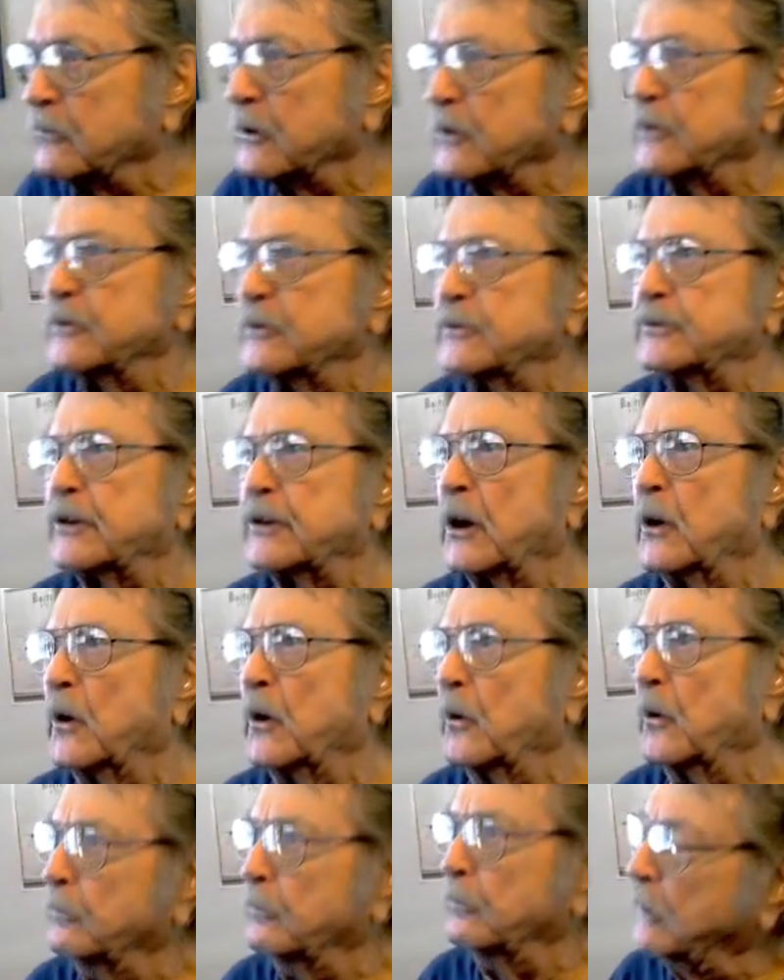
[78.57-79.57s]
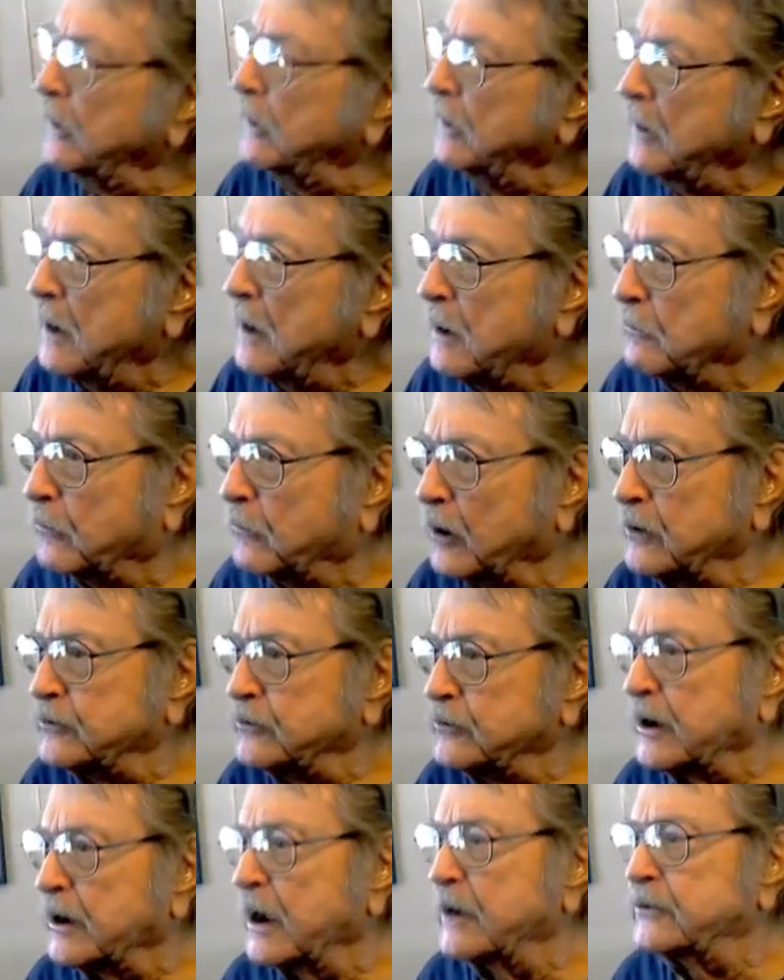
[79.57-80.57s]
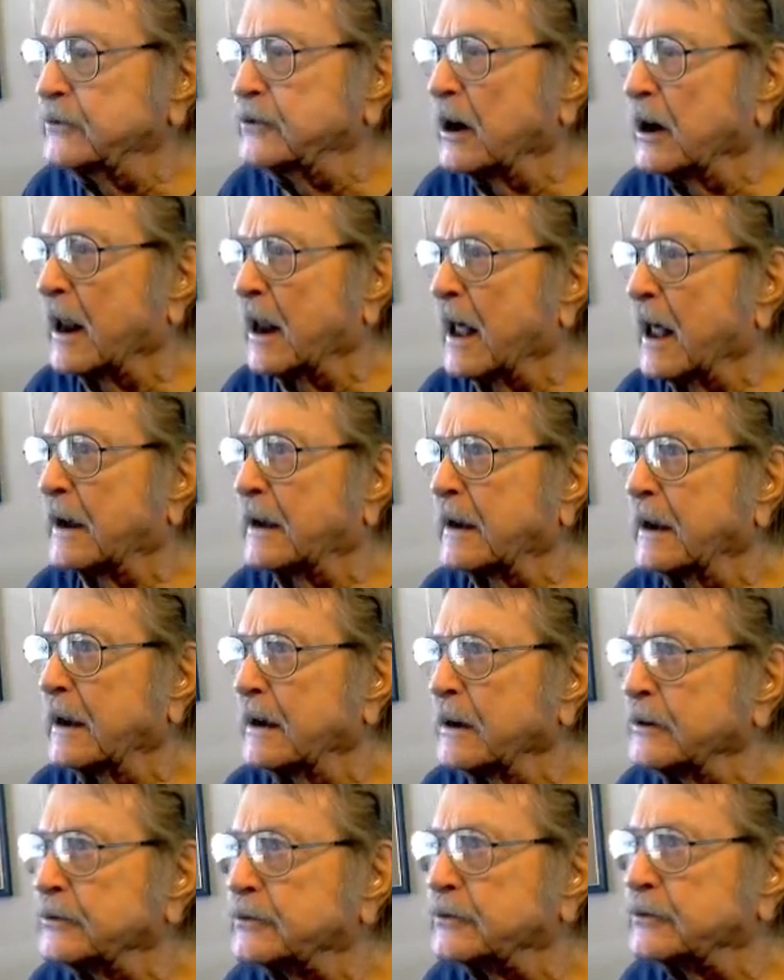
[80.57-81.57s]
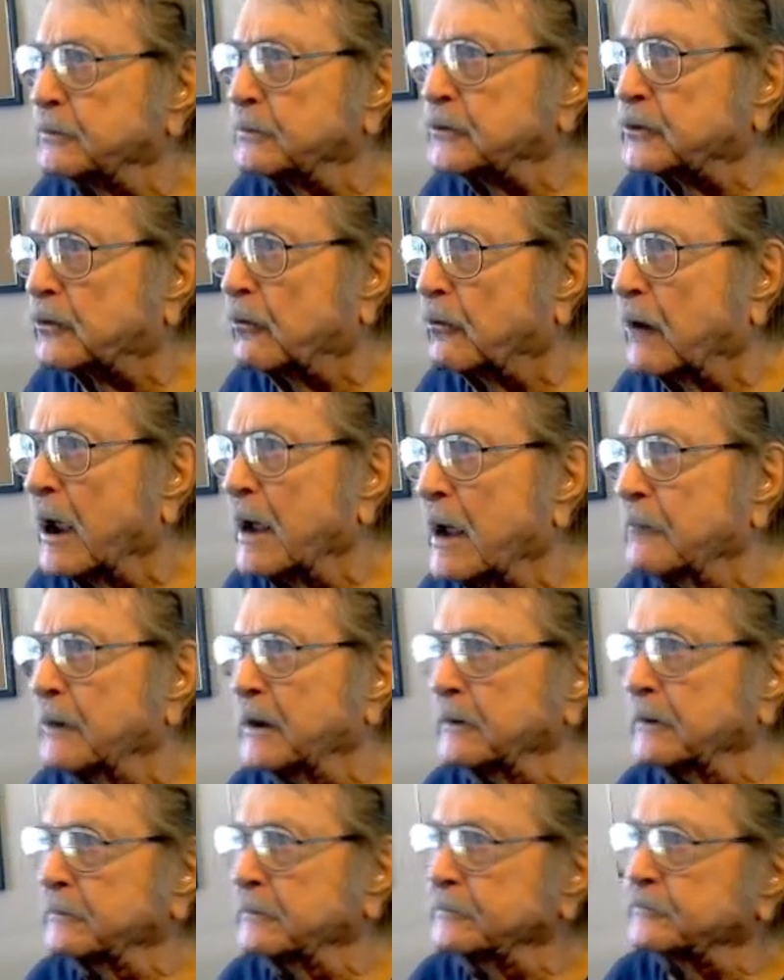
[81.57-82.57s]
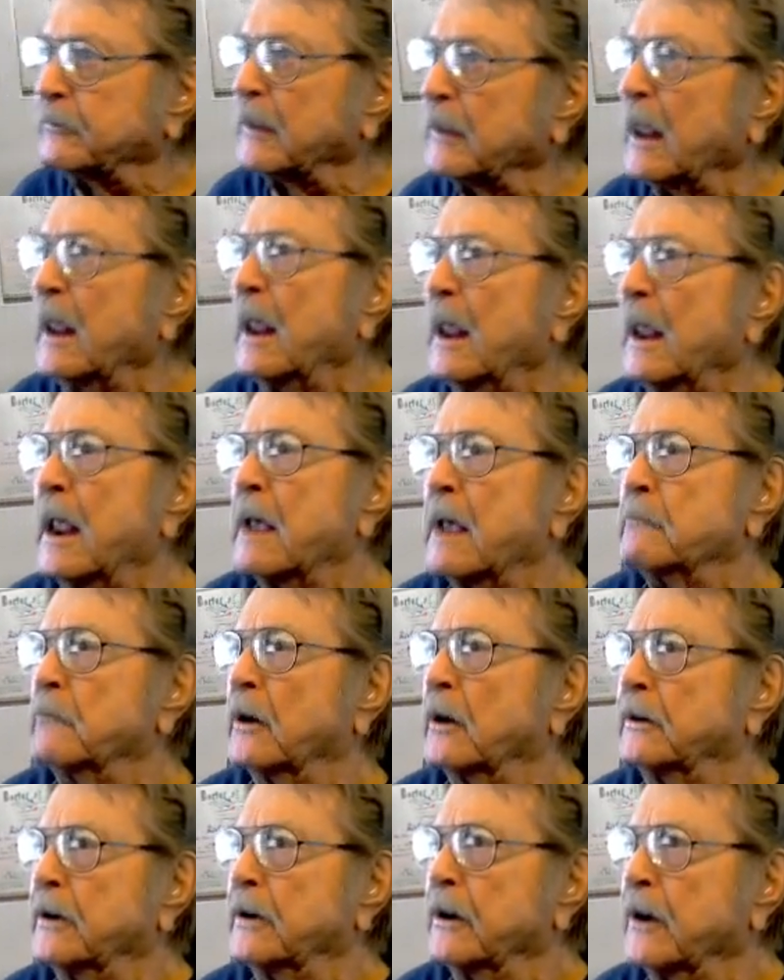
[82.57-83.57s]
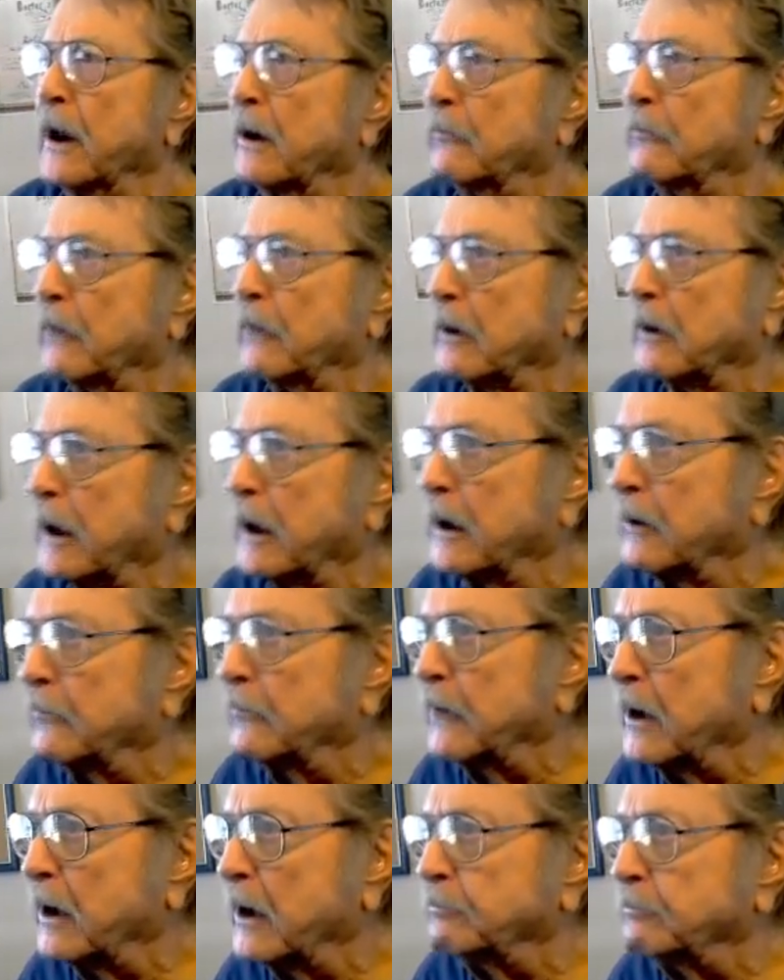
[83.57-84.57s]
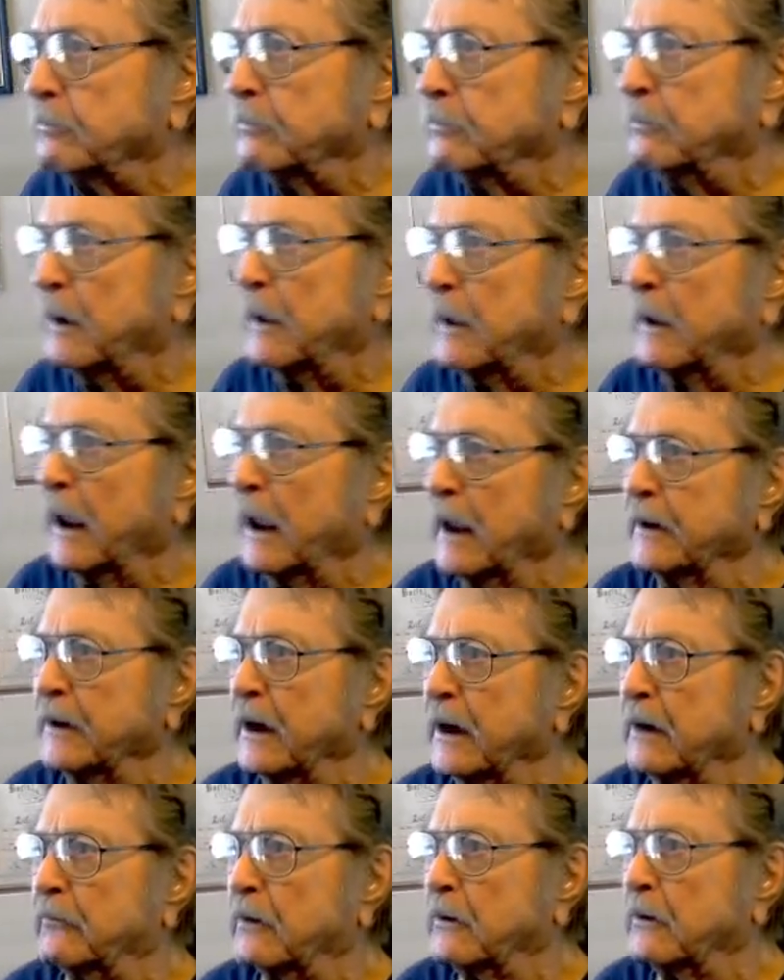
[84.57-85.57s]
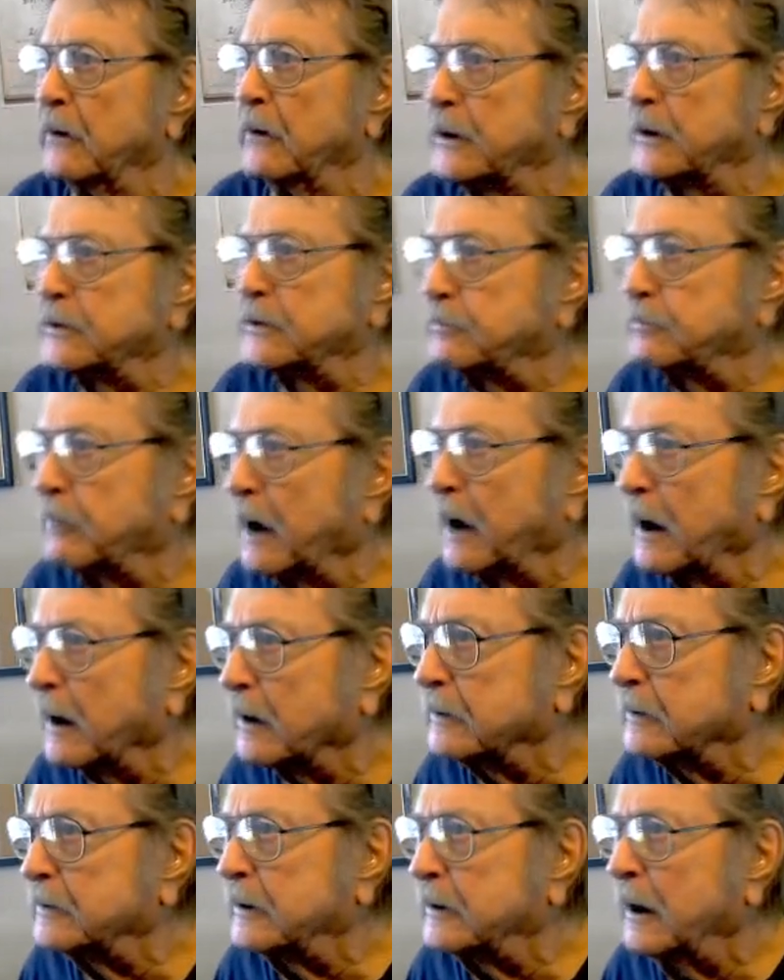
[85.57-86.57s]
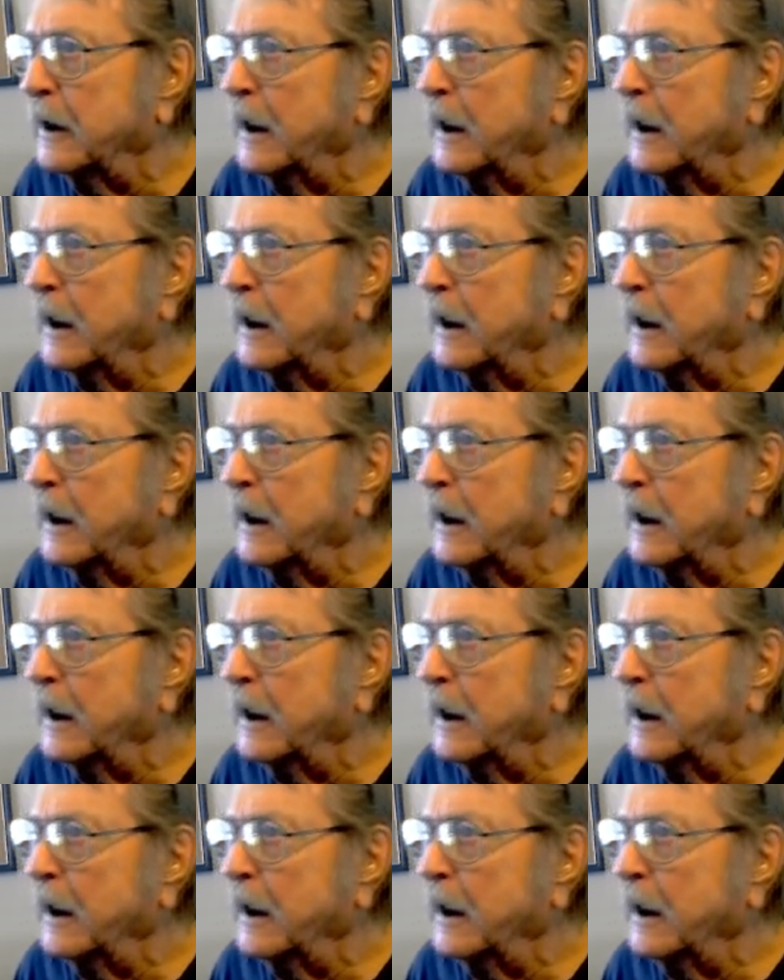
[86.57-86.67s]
lose hope. Appreciate you liking and subscribing. But never give up and never expect